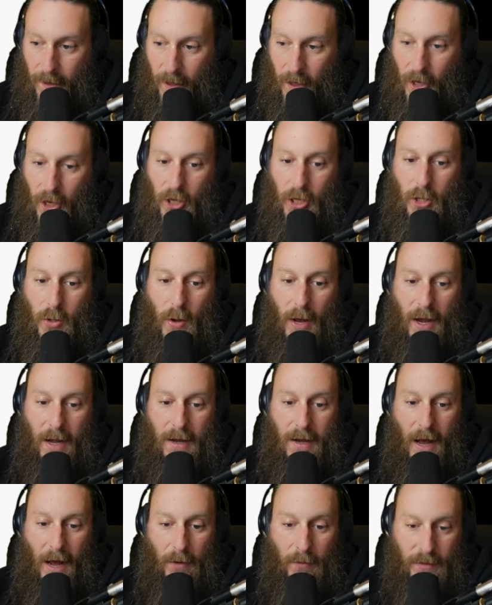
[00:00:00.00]
You had
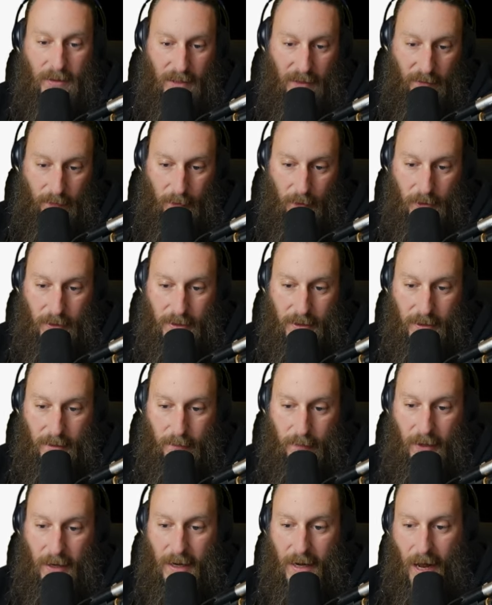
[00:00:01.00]
not received mercy,
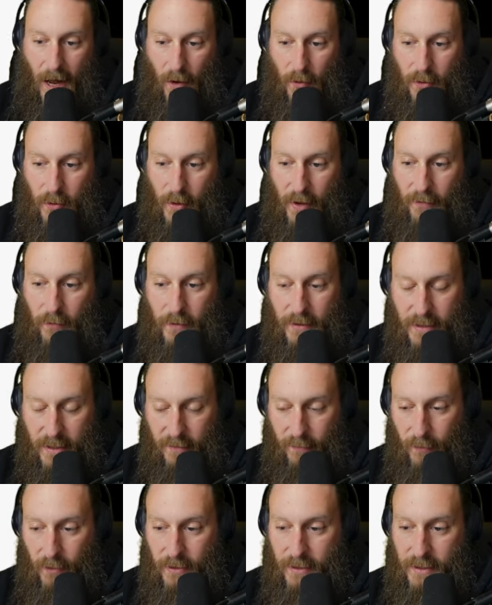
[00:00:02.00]
but now you have received
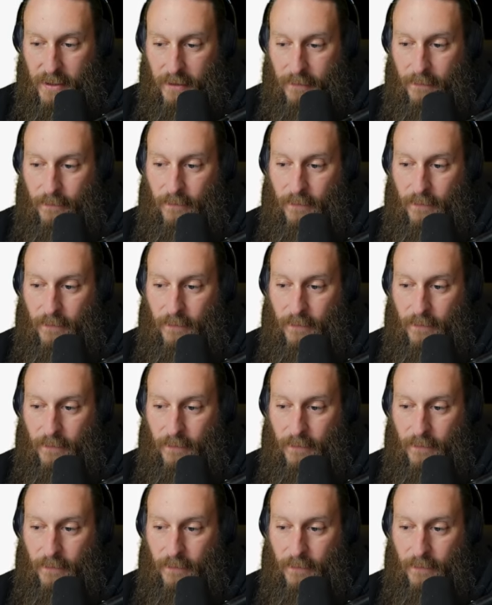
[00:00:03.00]
mercy.